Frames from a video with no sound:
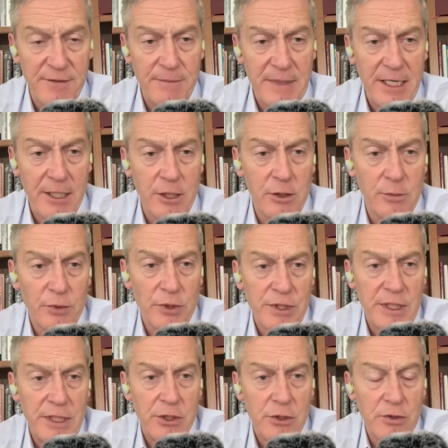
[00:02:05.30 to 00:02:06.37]
medical
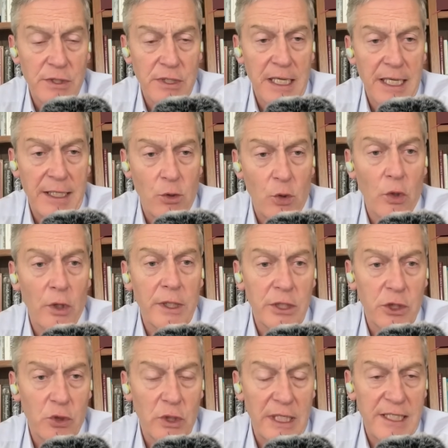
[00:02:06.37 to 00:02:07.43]
procedures like organ
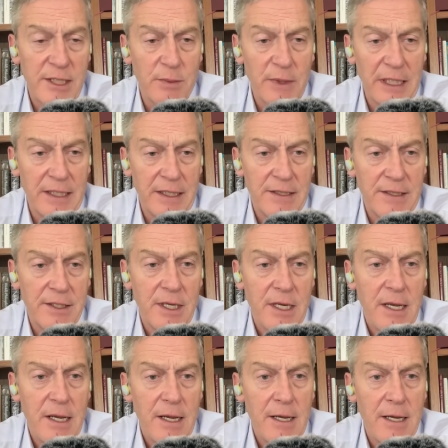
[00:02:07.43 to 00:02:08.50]
transplants,
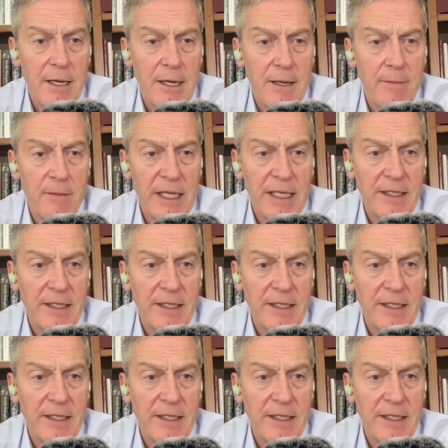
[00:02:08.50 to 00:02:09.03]
experimental